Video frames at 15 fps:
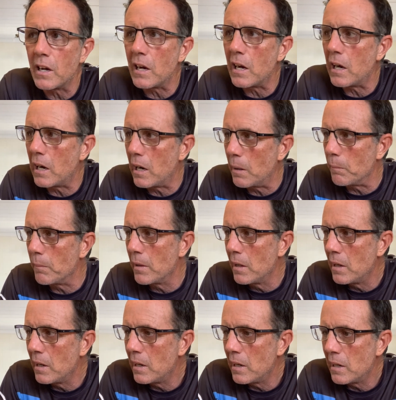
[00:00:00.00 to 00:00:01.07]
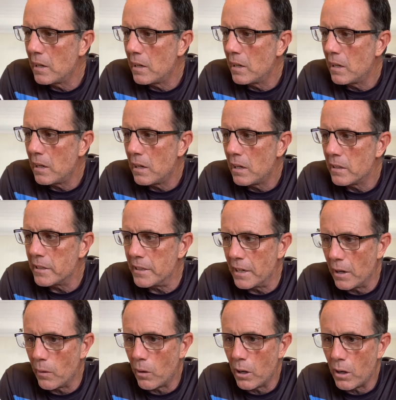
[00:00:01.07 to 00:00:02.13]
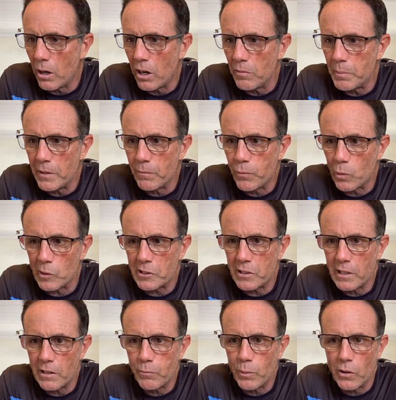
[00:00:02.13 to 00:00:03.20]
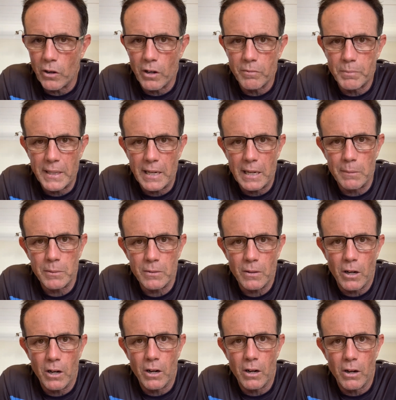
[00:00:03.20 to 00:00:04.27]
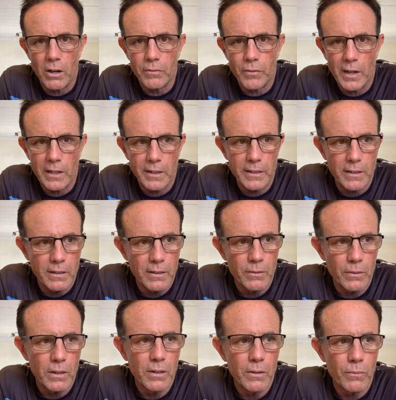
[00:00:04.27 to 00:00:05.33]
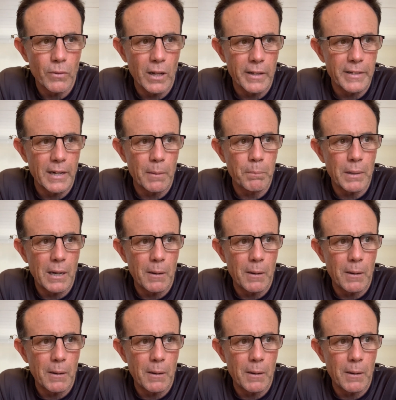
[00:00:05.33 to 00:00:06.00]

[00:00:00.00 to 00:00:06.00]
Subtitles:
You know, I've been fortunate enough where I've been able to, I've rallied up